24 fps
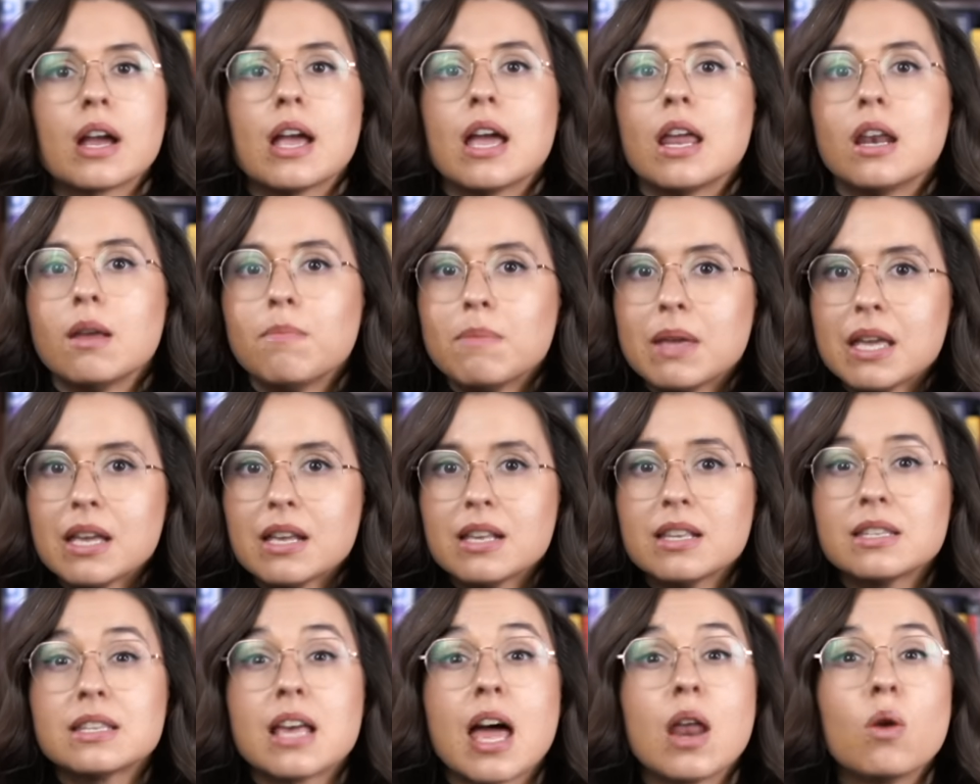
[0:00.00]
enemy
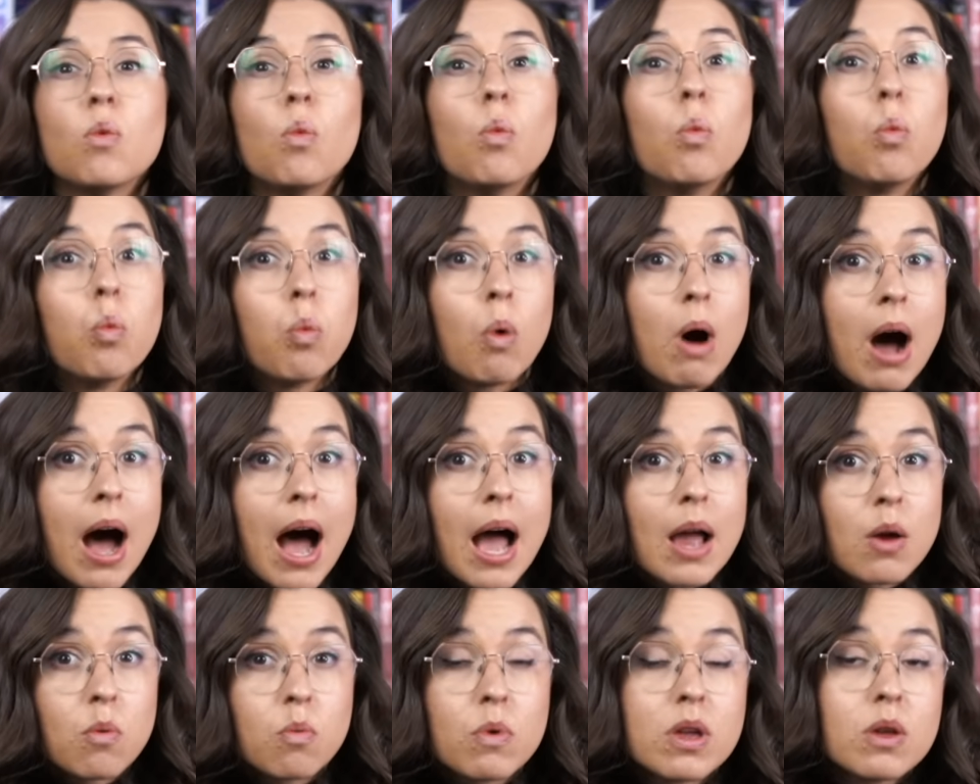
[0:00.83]
is and
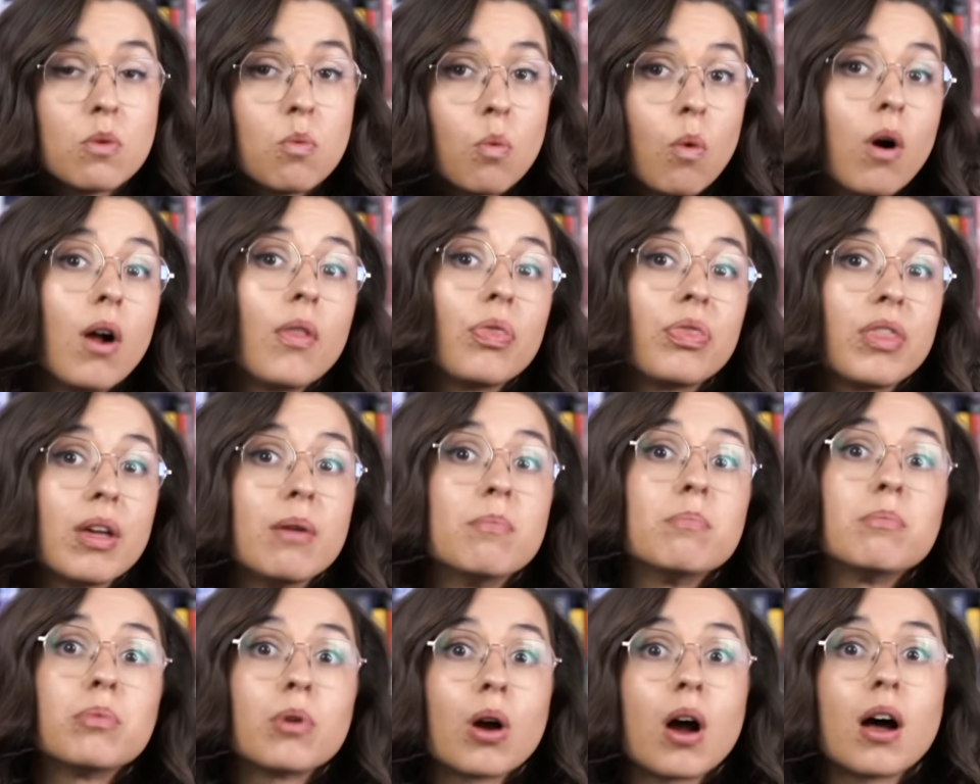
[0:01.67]
why we want them
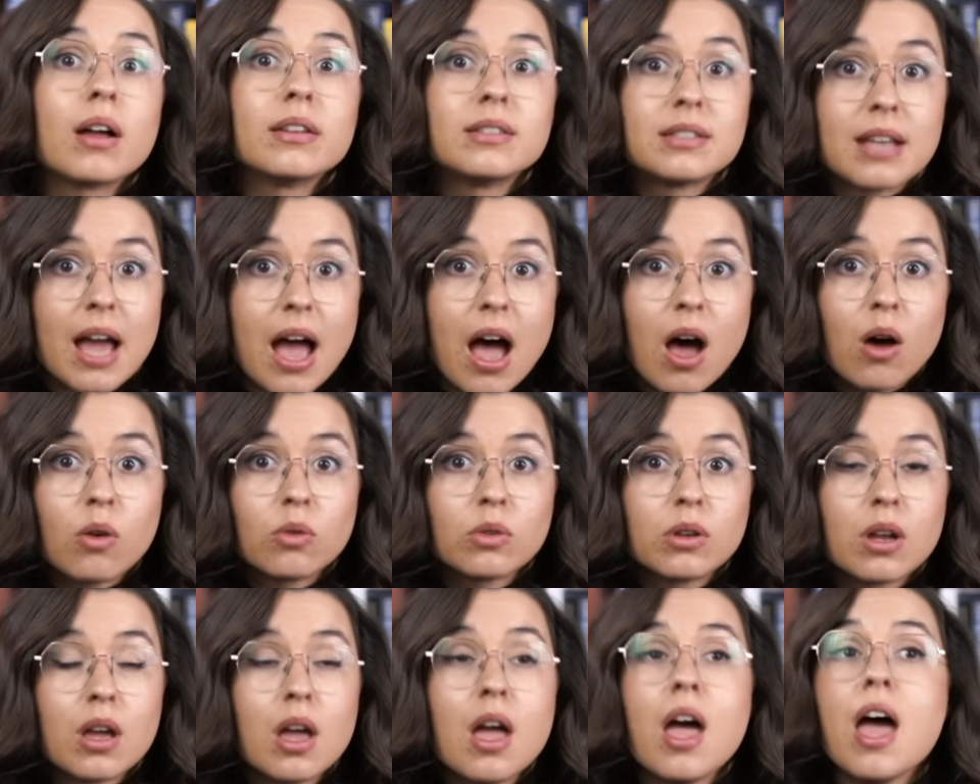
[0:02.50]
brought down.